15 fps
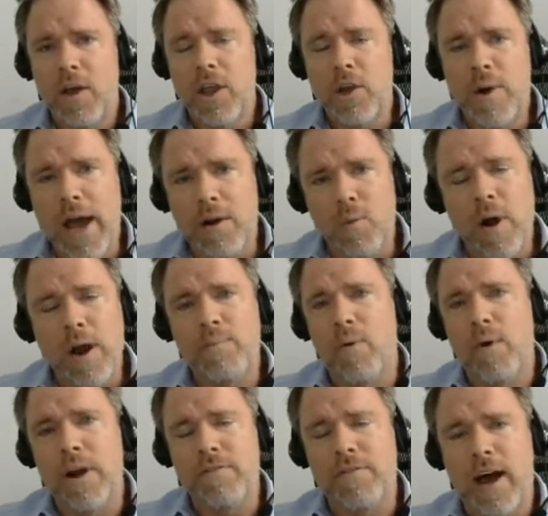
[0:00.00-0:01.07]
you had
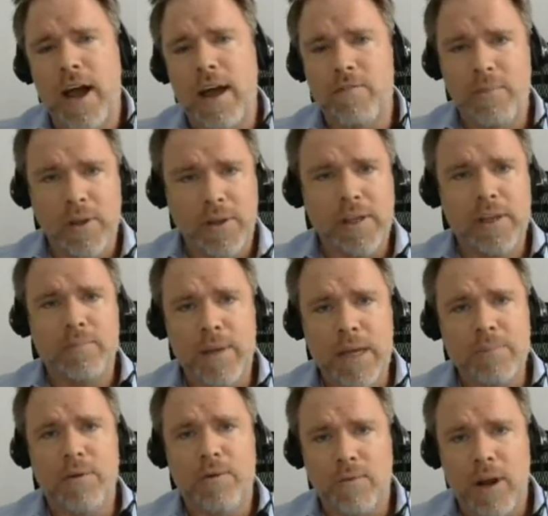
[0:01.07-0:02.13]
1.5 million
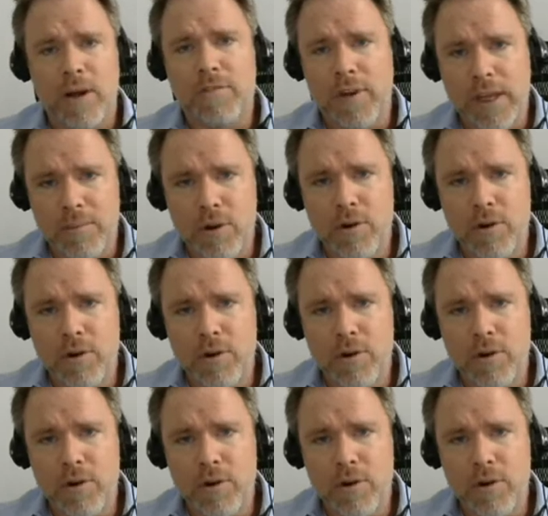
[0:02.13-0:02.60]
people roughly